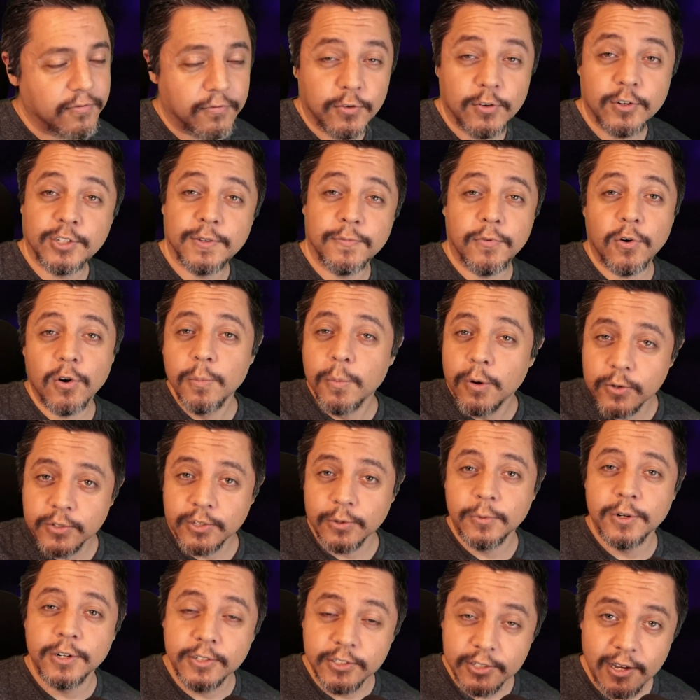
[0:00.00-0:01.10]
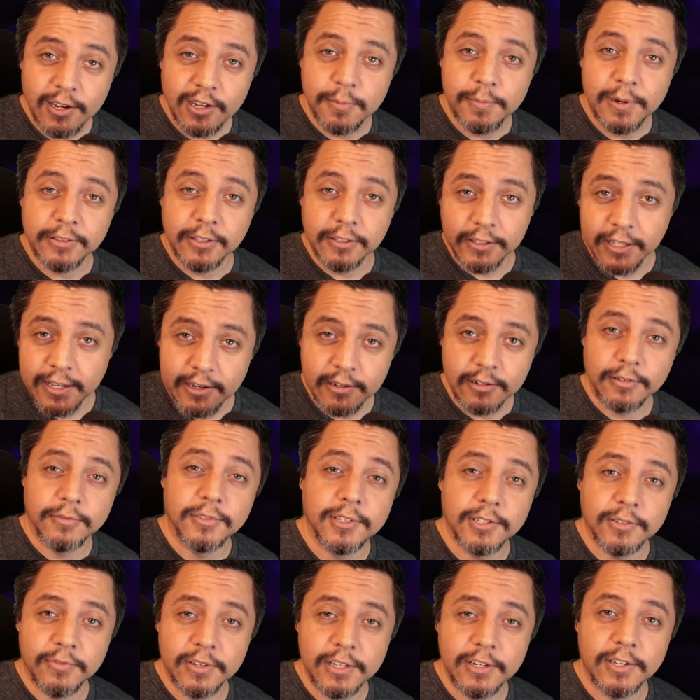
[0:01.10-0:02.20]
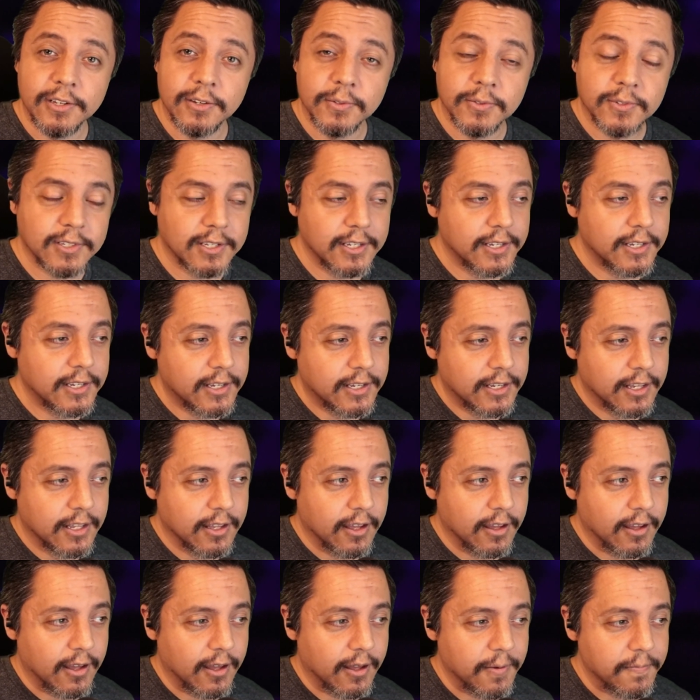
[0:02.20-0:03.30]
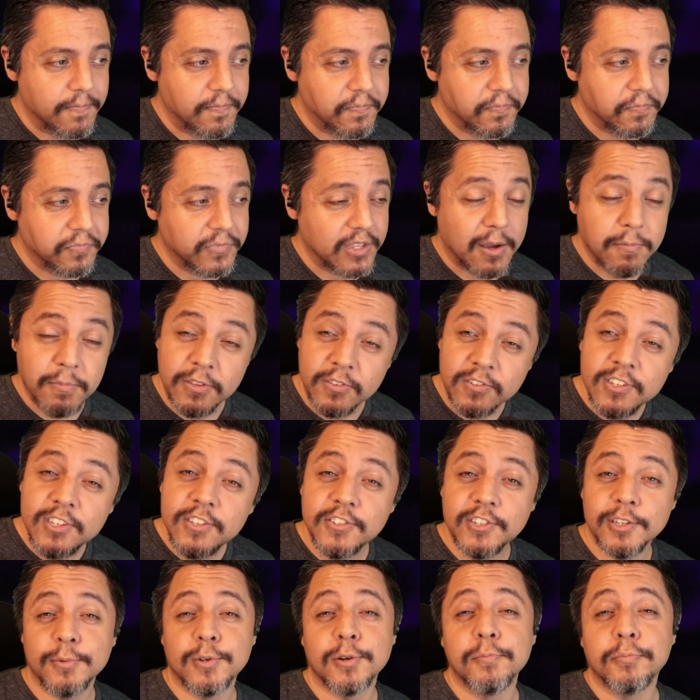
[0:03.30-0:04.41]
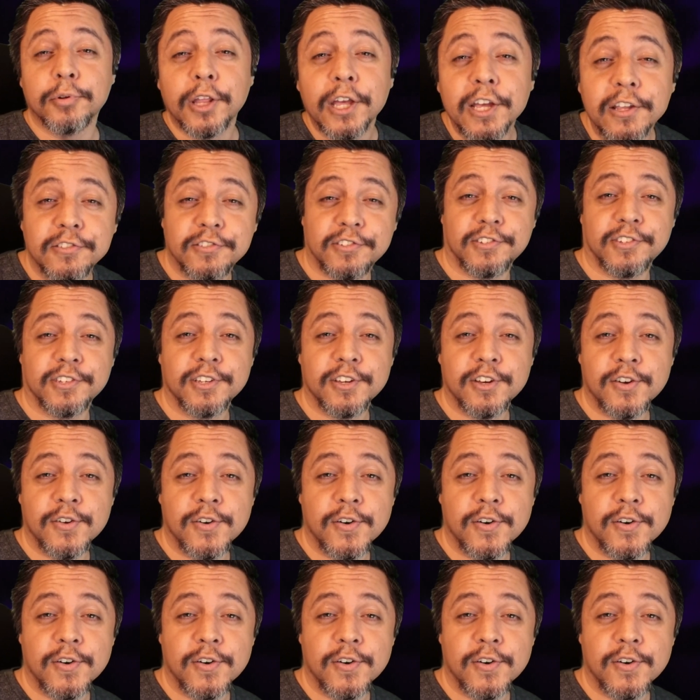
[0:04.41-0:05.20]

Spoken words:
First and foremost, I want to talk about the layout of these videos. I've been seeing some complaints